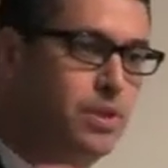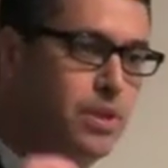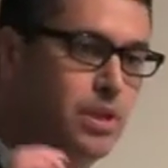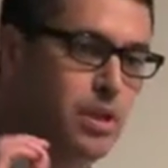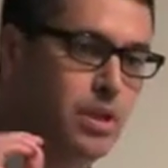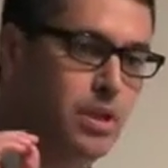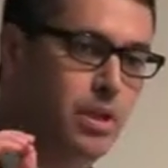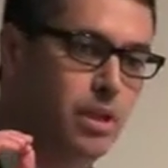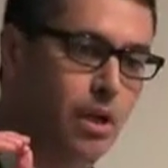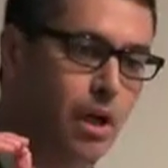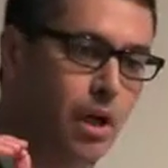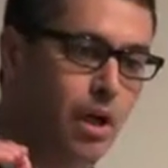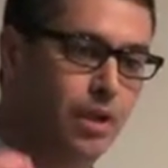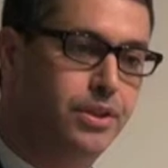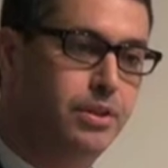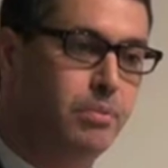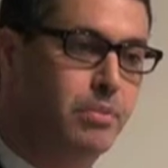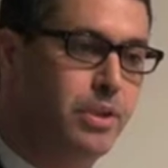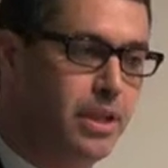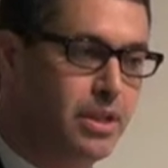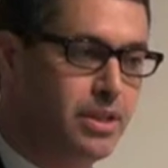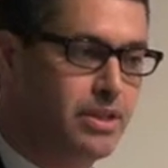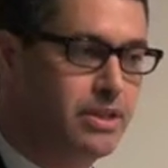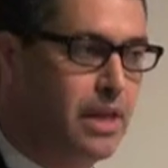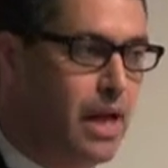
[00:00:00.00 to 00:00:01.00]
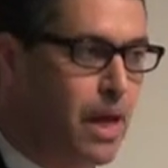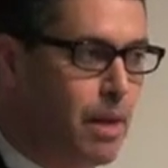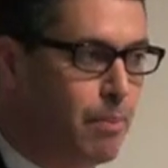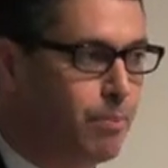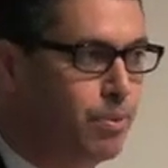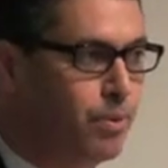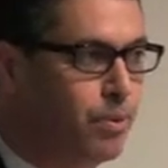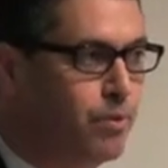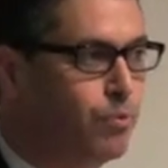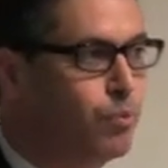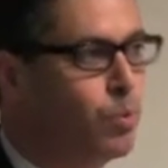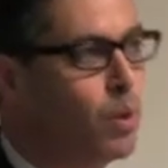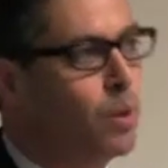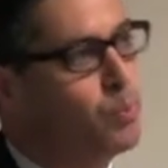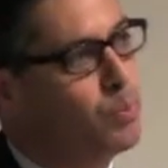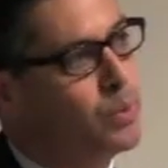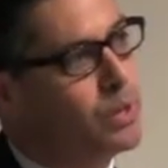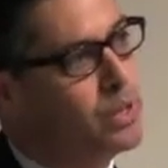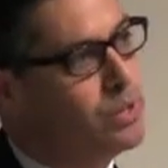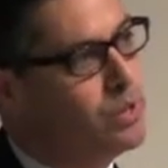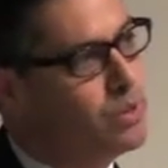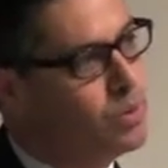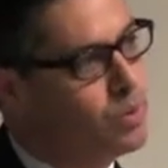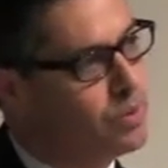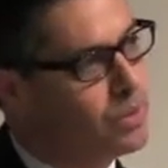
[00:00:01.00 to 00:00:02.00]
the ultimate example of what
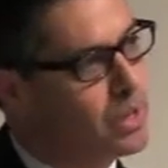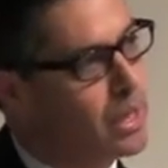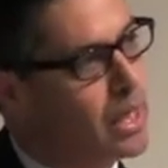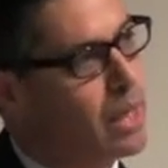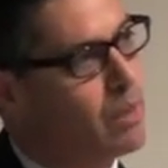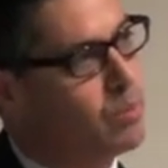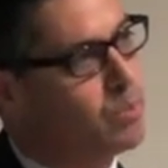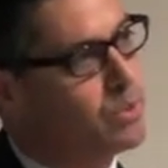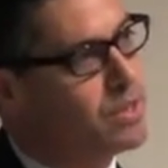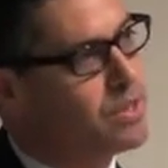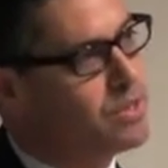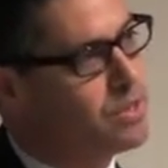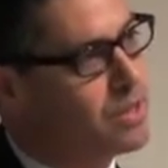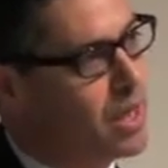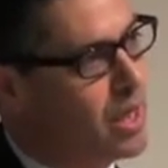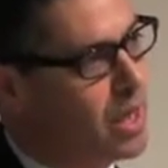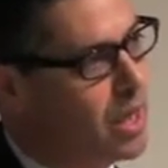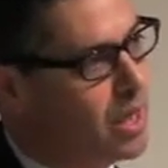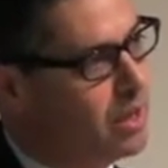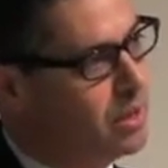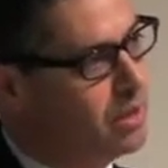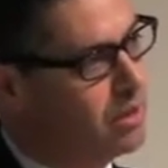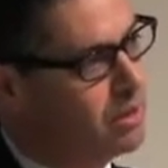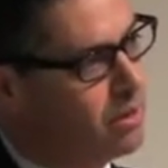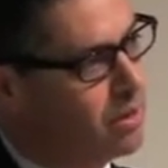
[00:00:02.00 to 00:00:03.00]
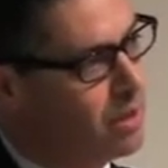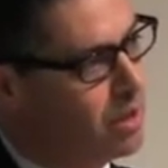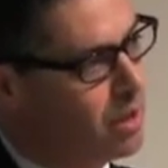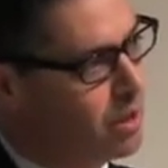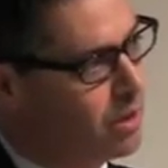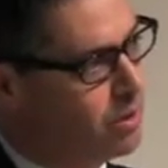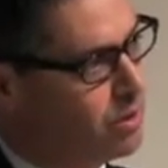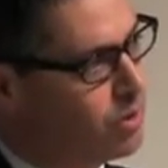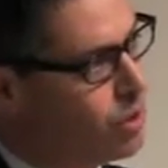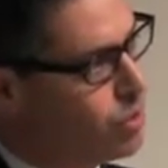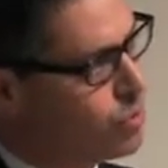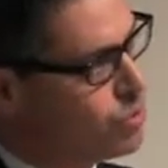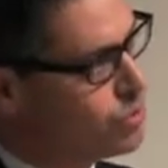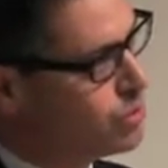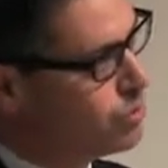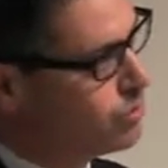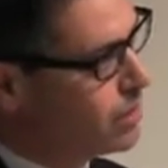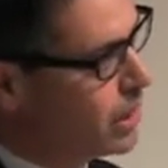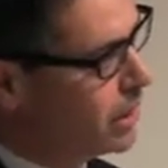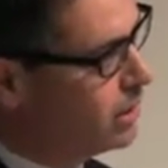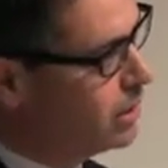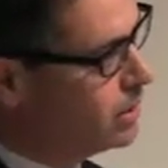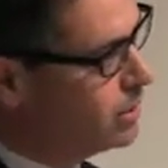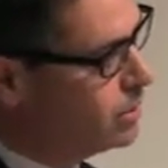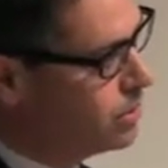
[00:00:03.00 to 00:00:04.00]
we do that I would say uh, goes
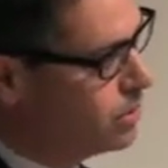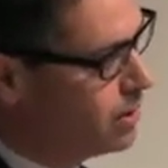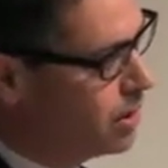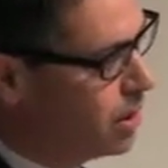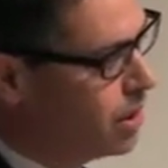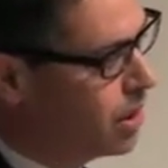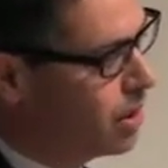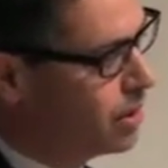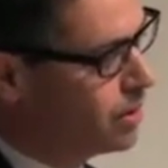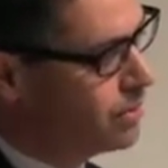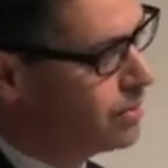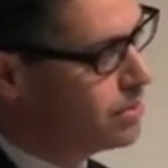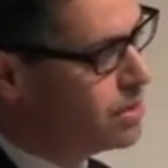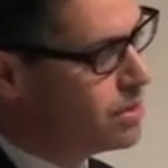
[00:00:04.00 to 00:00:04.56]
directly to the heart.